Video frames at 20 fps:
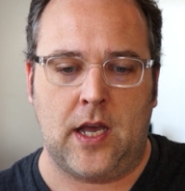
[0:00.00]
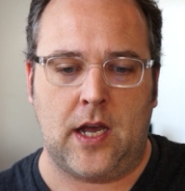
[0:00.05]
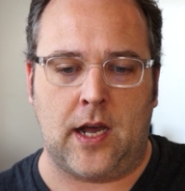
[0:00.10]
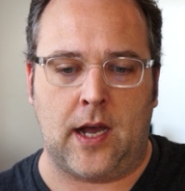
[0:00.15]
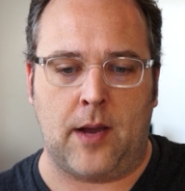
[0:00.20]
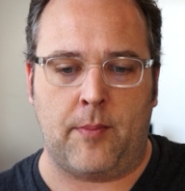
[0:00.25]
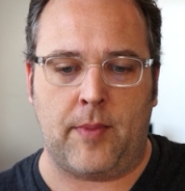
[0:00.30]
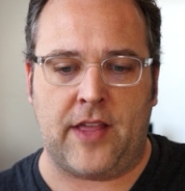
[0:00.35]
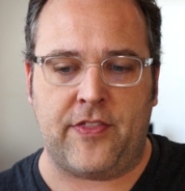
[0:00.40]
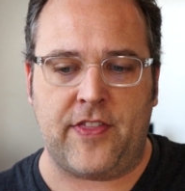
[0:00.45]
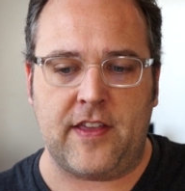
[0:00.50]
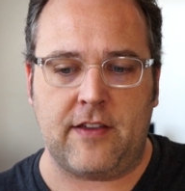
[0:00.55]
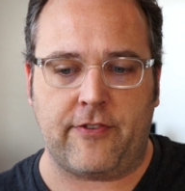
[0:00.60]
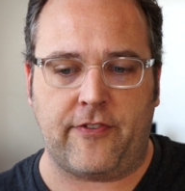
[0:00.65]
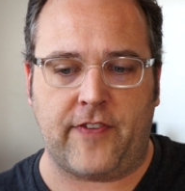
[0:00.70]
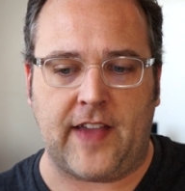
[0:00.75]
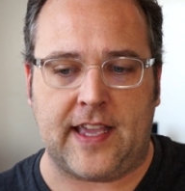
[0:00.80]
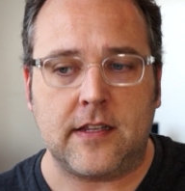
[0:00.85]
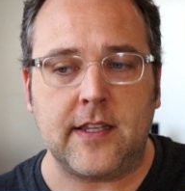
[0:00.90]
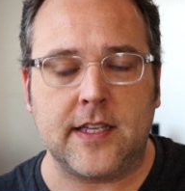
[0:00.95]
Um, I
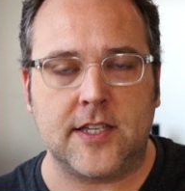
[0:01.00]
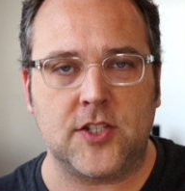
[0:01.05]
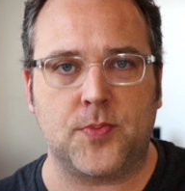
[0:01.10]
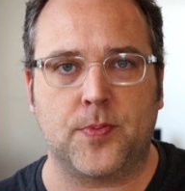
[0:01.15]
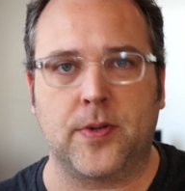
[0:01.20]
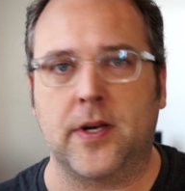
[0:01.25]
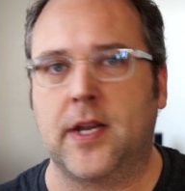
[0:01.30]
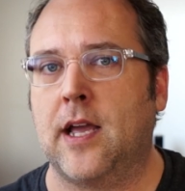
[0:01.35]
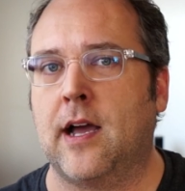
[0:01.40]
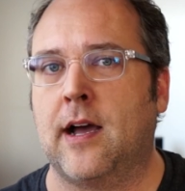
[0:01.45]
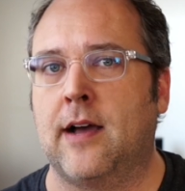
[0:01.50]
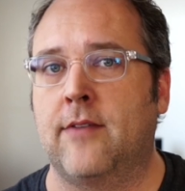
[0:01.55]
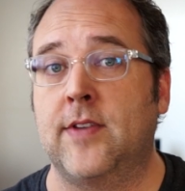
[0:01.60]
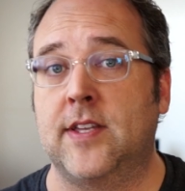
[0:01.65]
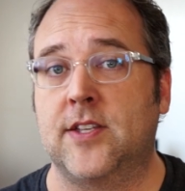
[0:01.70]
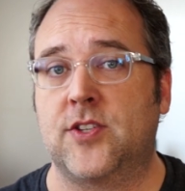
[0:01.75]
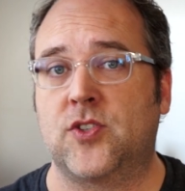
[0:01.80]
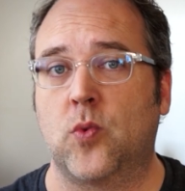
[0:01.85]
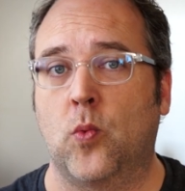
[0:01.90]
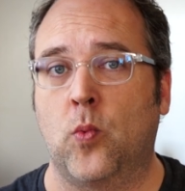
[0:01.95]
think failing is pretty
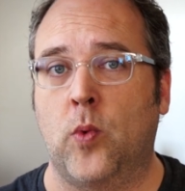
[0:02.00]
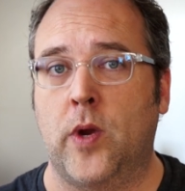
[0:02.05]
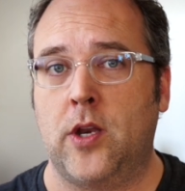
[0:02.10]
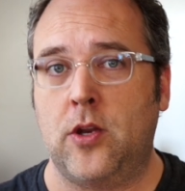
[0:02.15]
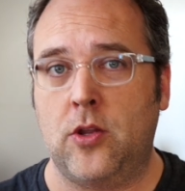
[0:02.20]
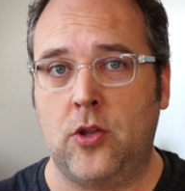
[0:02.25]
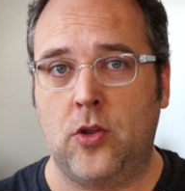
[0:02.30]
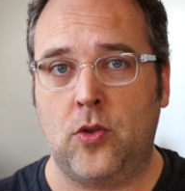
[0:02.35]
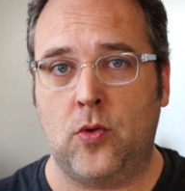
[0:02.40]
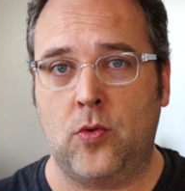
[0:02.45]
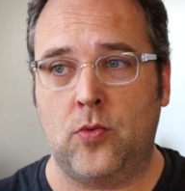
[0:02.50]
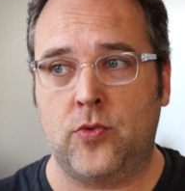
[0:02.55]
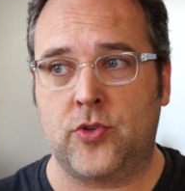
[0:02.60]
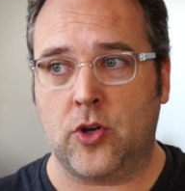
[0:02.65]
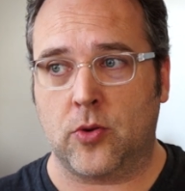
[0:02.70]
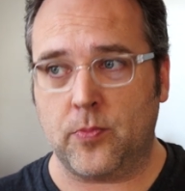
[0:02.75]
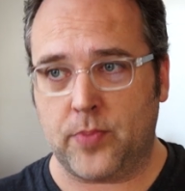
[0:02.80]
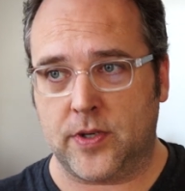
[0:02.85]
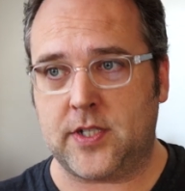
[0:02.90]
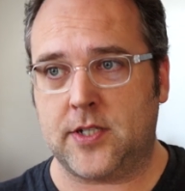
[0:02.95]
obvious when you
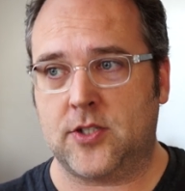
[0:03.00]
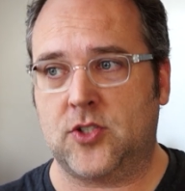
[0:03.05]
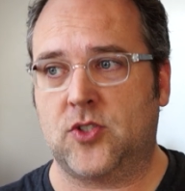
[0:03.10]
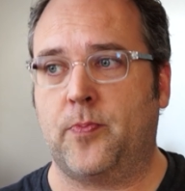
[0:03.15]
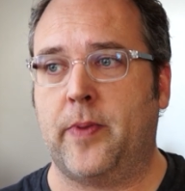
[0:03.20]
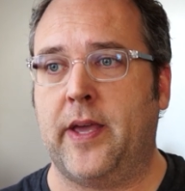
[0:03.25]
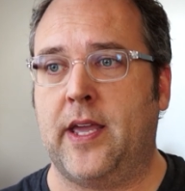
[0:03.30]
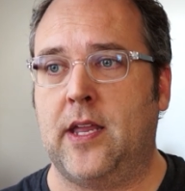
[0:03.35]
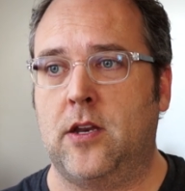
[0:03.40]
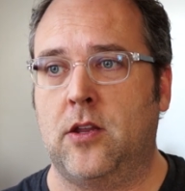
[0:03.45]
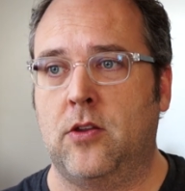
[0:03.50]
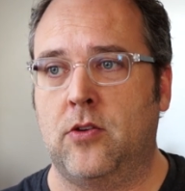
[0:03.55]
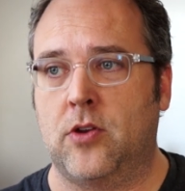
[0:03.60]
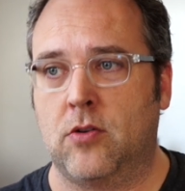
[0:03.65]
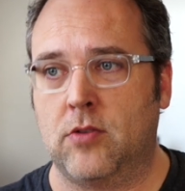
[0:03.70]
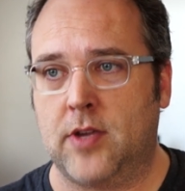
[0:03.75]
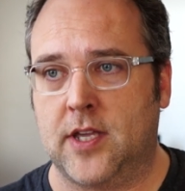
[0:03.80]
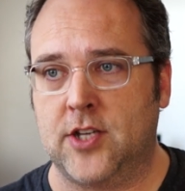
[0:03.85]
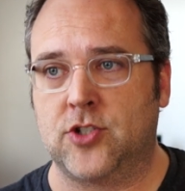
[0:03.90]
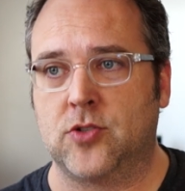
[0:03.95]
don't participate, you
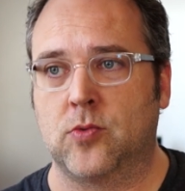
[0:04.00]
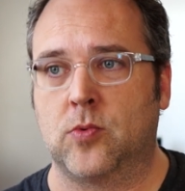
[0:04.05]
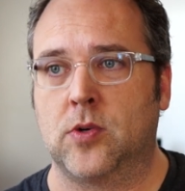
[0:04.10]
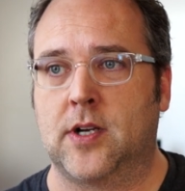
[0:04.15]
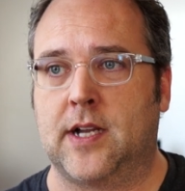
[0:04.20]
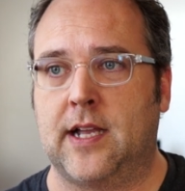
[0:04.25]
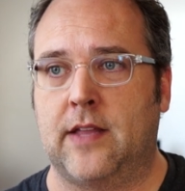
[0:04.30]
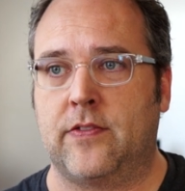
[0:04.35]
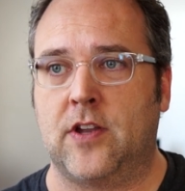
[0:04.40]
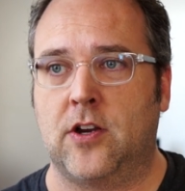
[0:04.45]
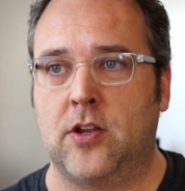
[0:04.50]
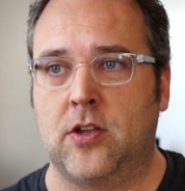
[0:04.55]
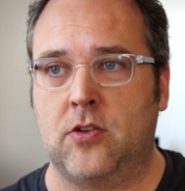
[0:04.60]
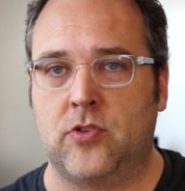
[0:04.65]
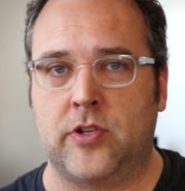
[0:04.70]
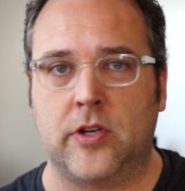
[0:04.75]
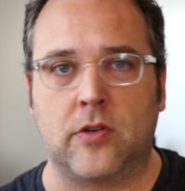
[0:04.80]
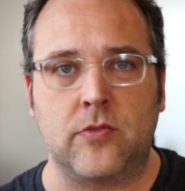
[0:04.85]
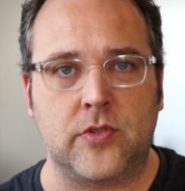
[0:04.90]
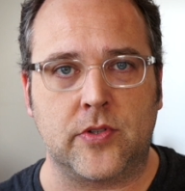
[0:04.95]
don't get your work out there,
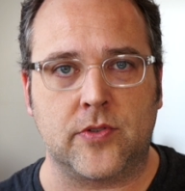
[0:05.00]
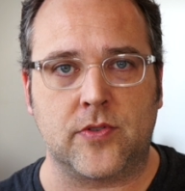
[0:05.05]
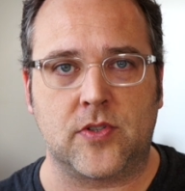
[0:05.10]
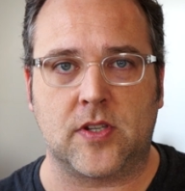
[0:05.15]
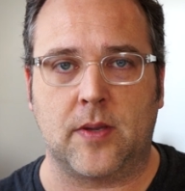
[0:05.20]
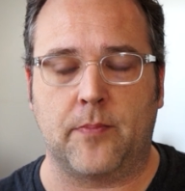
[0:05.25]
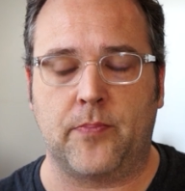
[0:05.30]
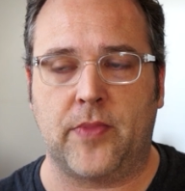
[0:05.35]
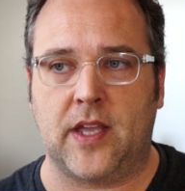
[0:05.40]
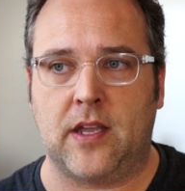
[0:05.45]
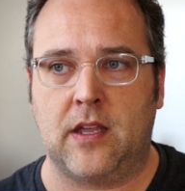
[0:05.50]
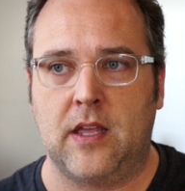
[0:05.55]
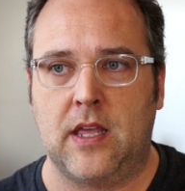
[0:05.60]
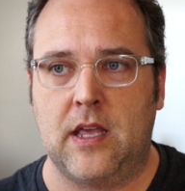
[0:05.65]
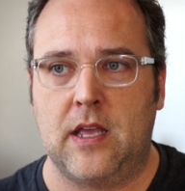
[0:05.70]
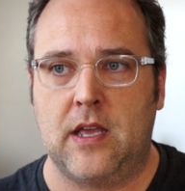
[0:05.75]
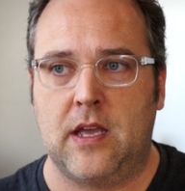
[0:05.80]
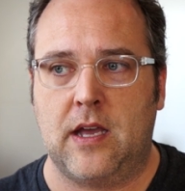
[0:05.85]
you don't do something.